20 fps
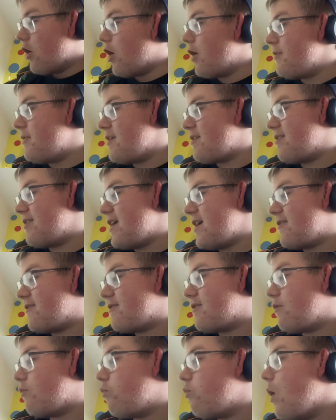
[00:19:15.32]
on this
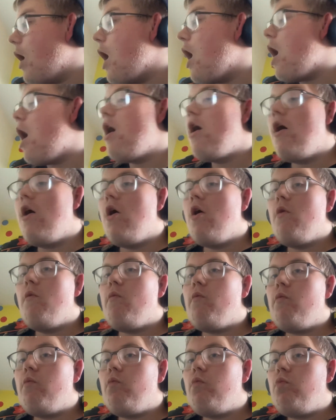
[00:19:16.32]
list were
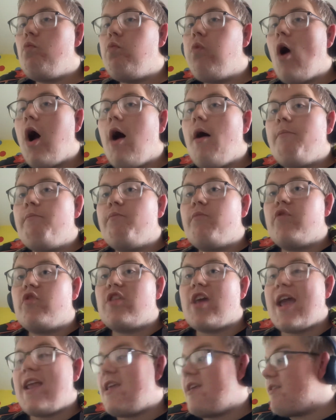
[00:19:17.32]

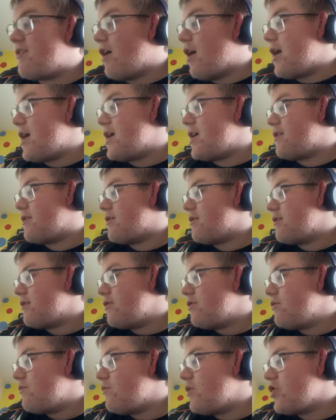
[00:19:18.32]
Shadyside.
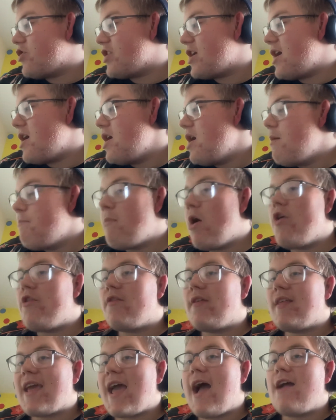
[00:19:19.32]

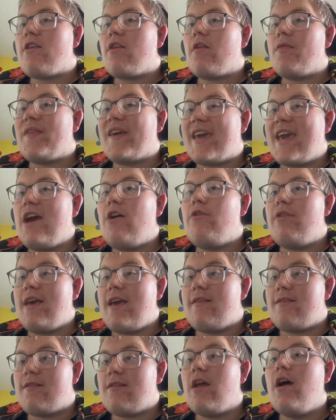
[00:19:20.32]
Most of the characters on the kill
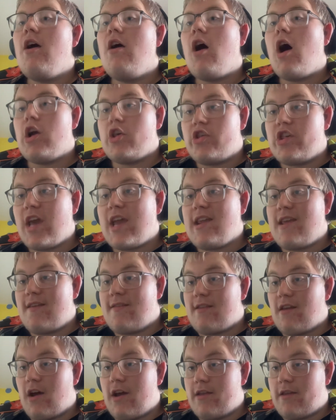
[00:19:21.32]
list are
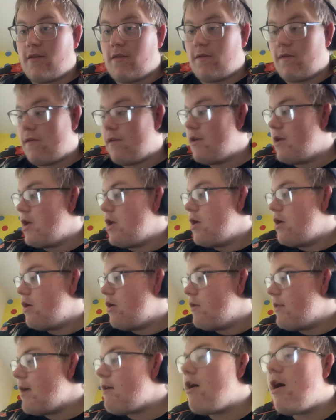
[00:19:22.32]
Shadysiders.
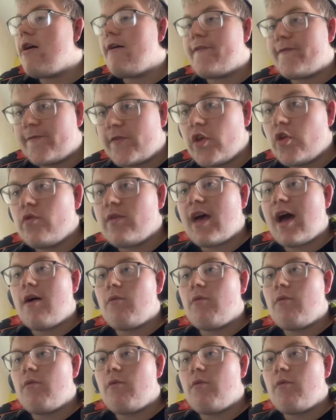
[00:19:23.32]
There are a few